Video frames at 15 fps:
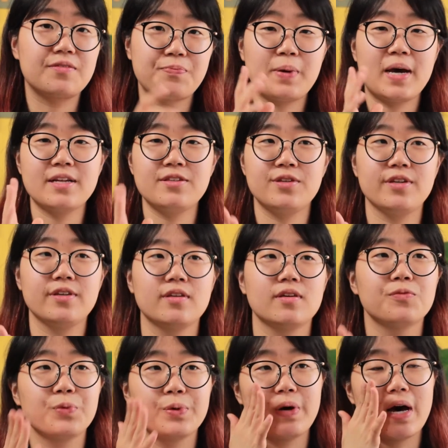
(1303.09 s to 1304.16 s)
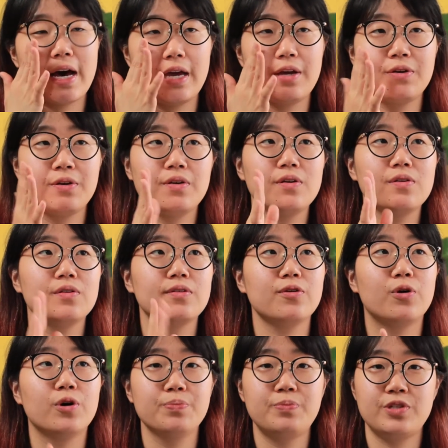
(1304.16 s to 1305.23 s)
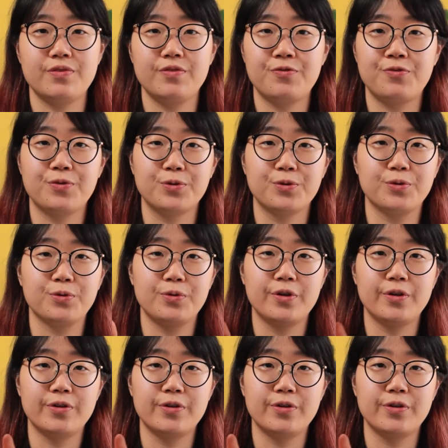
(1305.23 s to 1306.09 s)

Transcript: pattern, well, I opted for